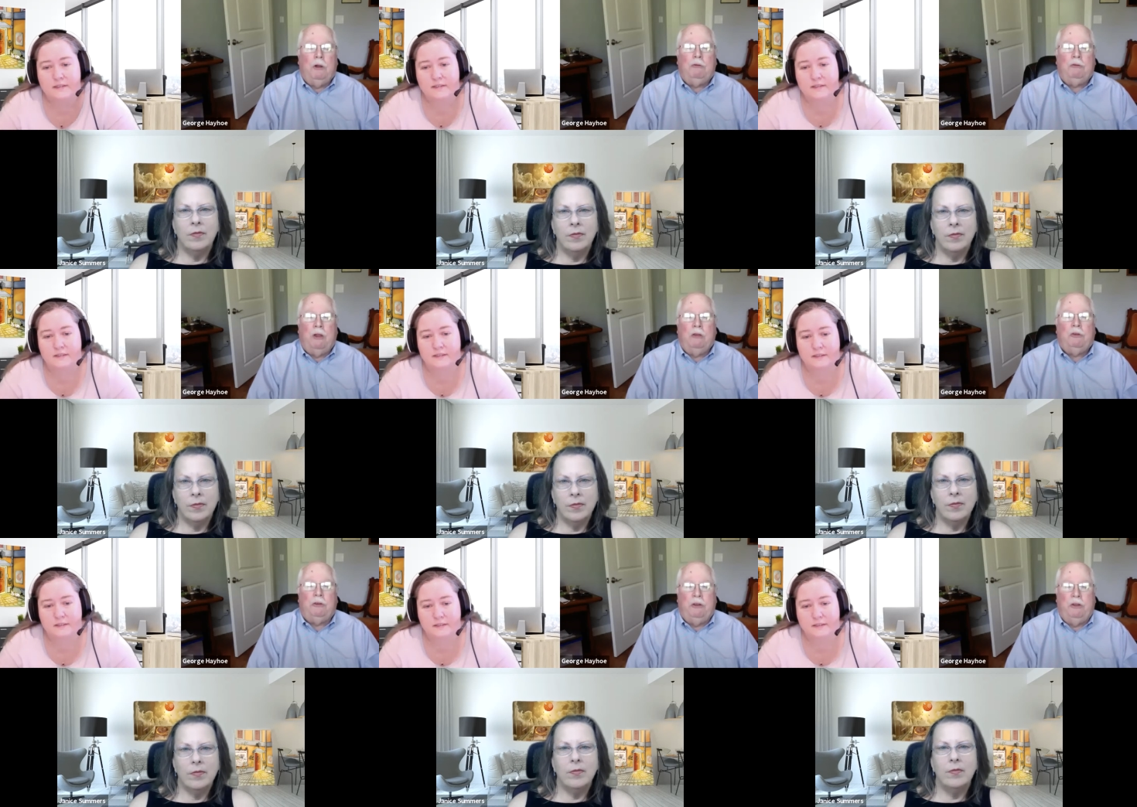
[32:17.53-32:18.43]

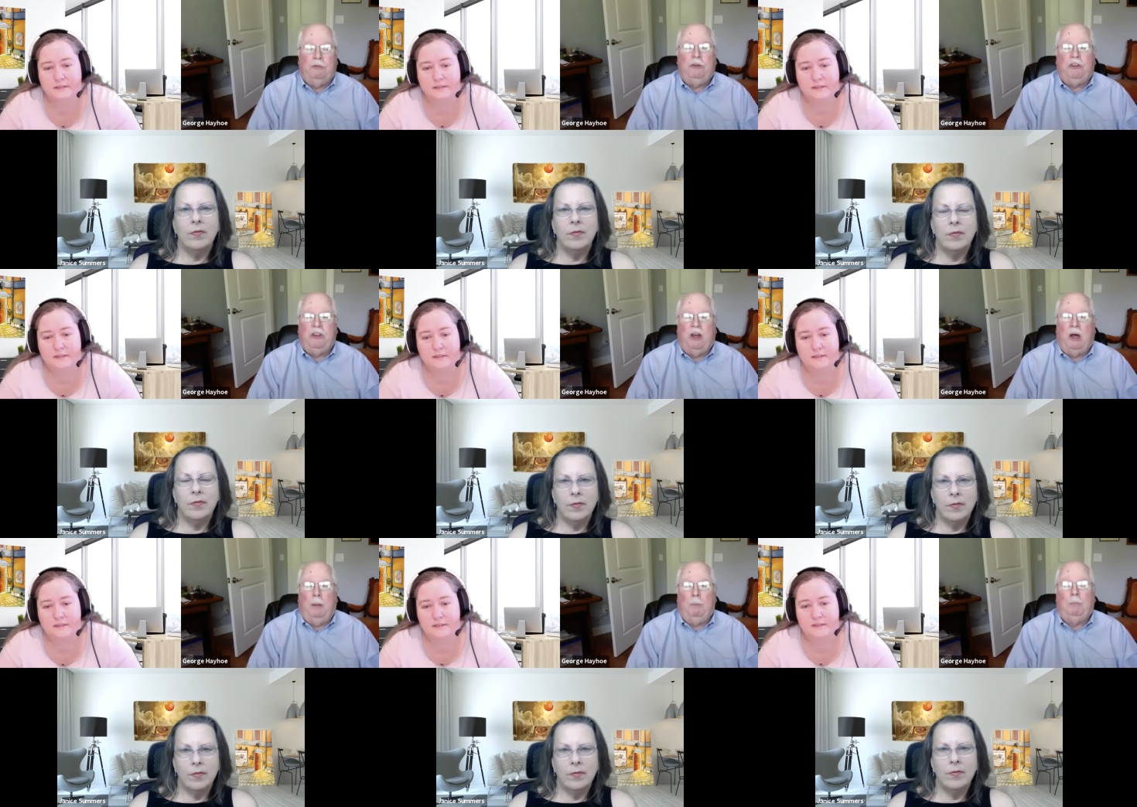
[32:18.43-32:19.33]
Speaker 1: sensitive to
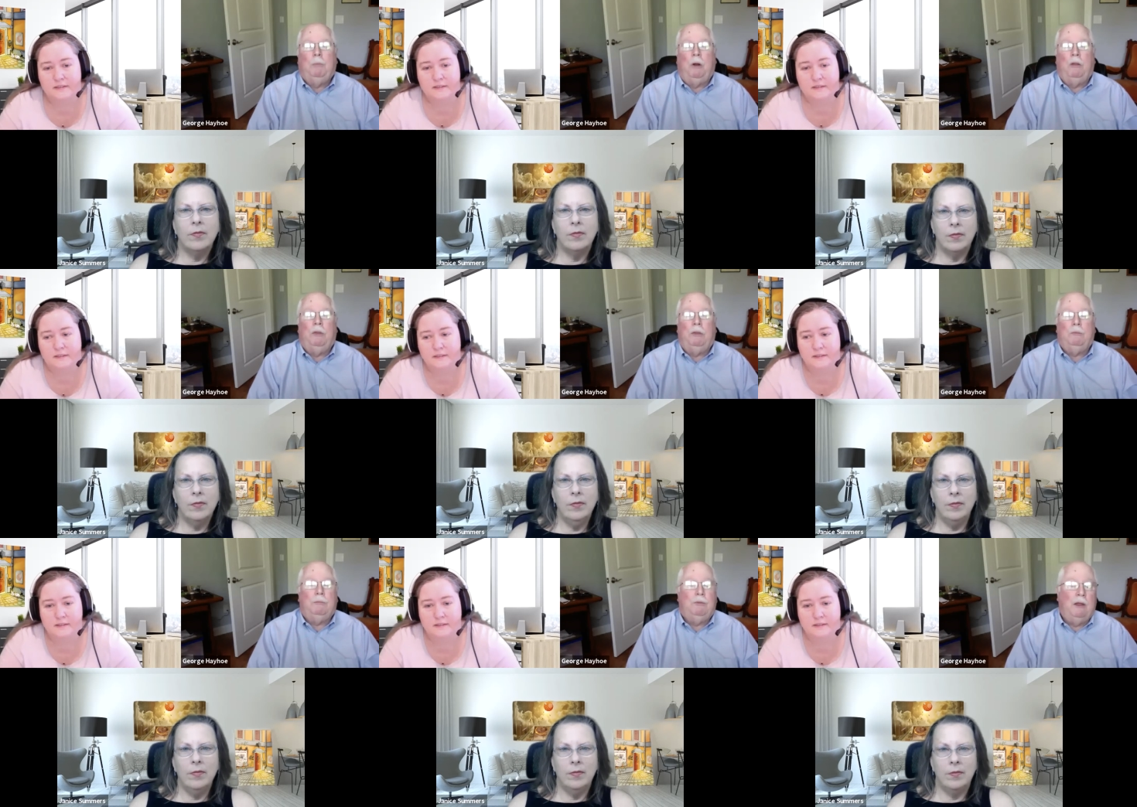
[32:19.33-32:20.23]
time. One of
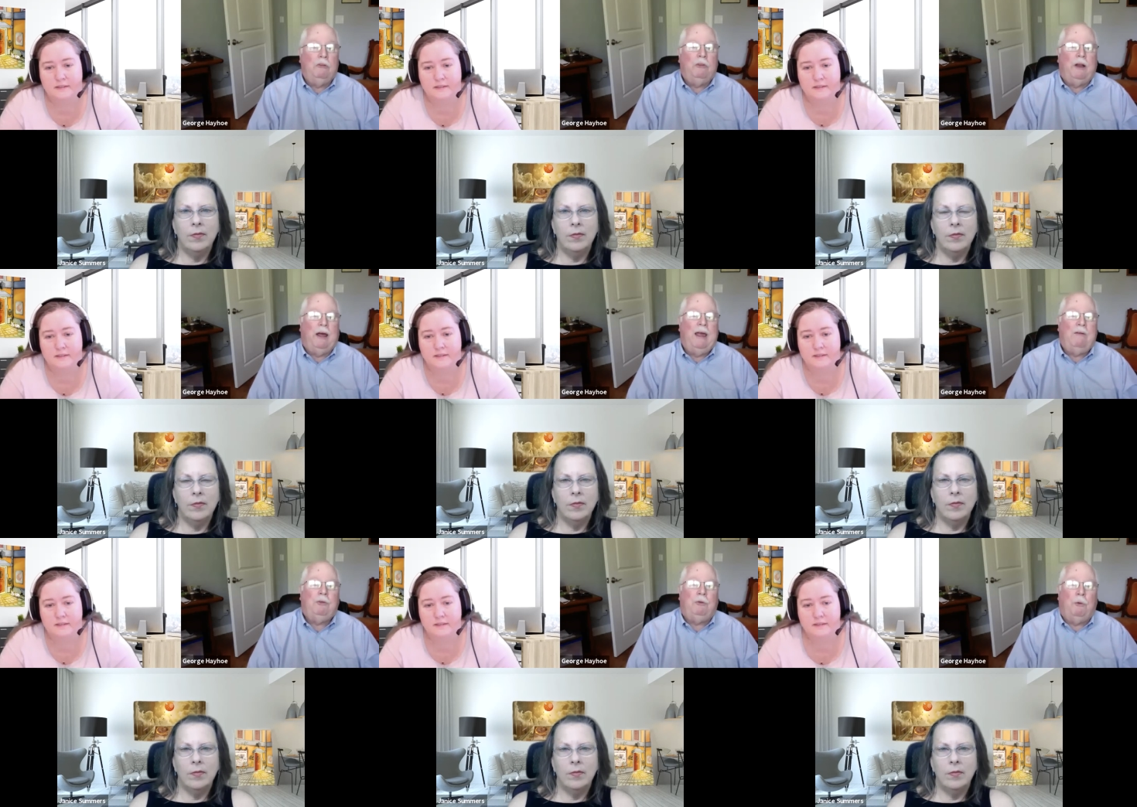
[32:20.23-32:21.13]
the things that I
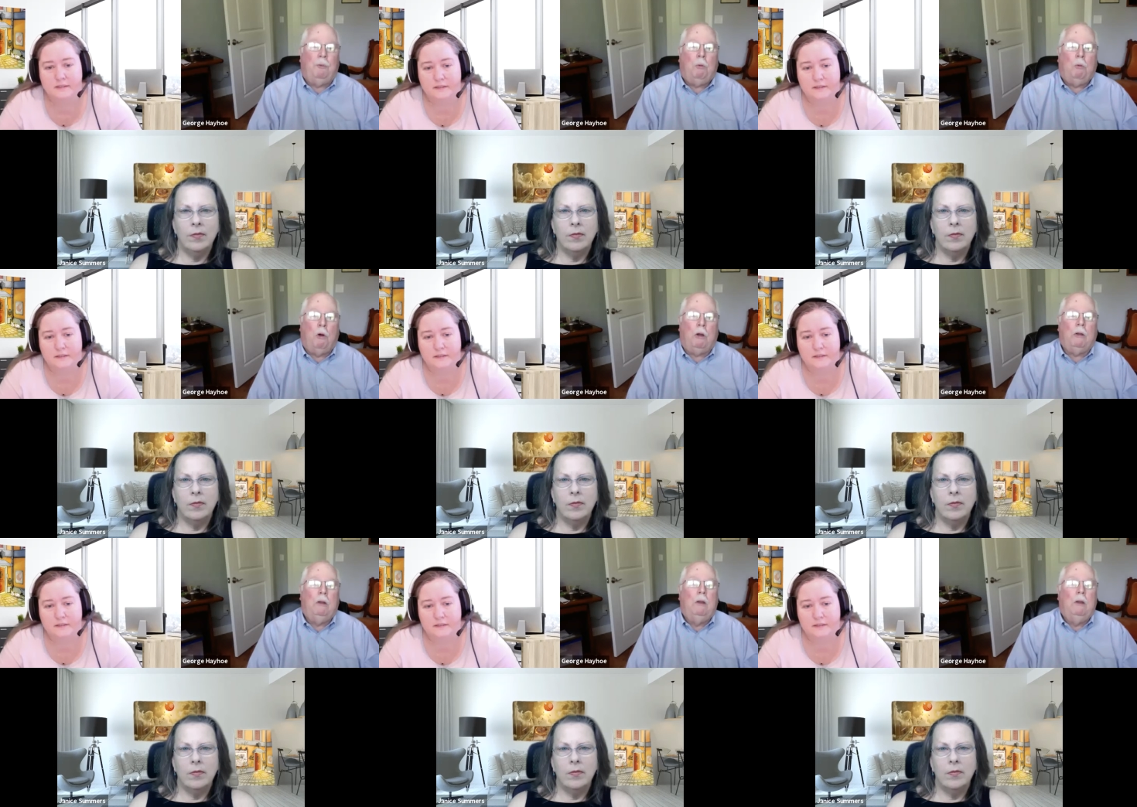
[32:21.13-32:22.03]
have to report
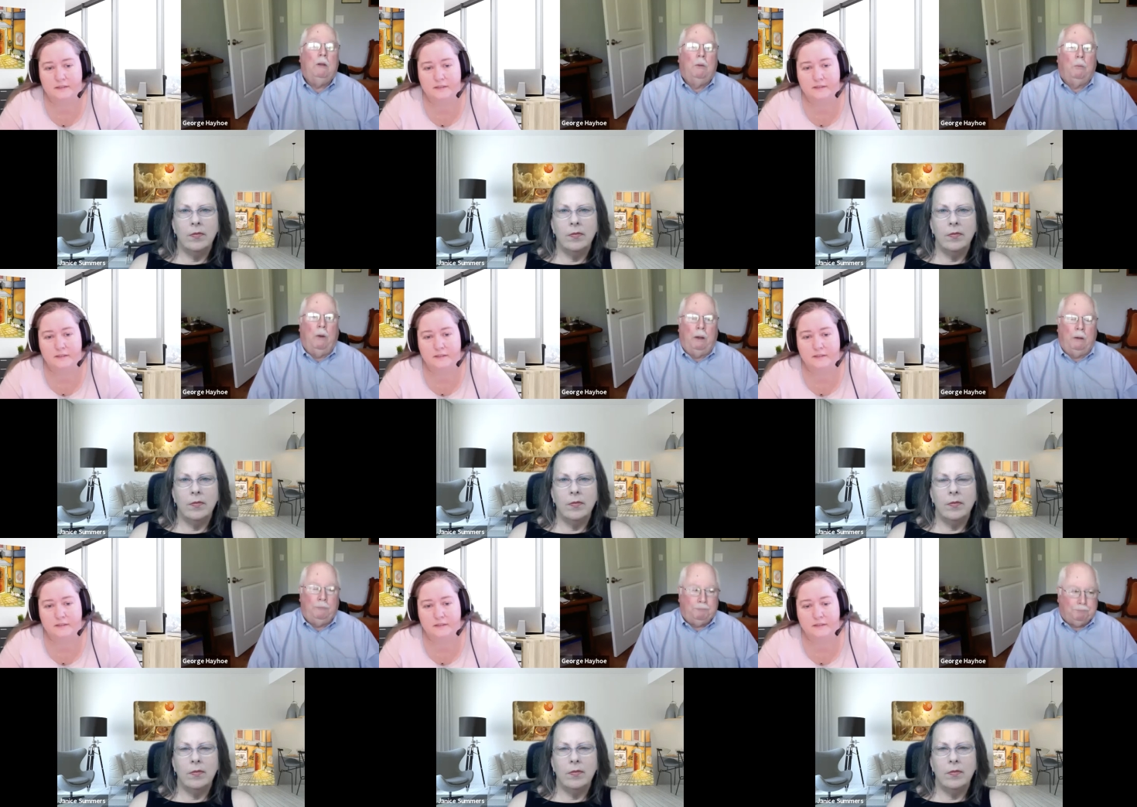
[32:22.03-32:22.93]
when